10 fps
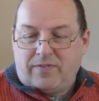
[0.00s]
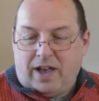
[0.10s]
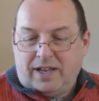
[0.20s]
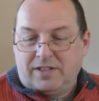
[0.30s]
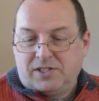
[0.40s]
If
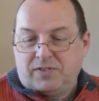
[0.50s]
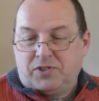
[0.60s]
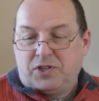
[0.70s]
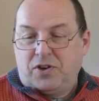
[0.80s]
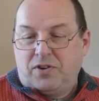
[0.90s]
I can sort
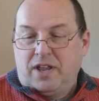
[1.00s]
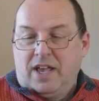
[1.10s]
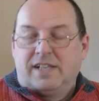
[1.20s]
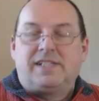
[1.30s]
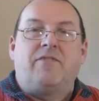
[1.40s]
of turn
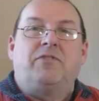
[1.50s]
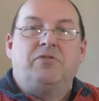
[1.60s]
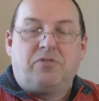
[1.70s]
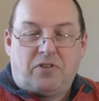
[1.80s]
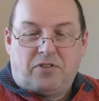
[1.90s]

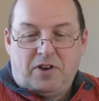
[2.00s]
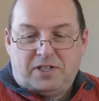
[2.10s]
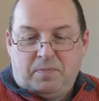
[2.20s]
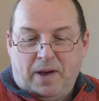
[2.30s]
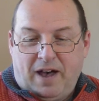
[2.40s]

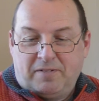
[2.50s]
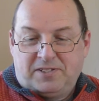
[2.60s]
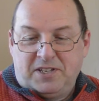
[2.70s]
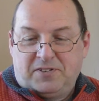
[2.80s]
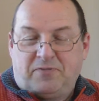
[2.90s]

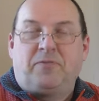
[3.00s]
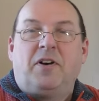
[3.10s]
£730 into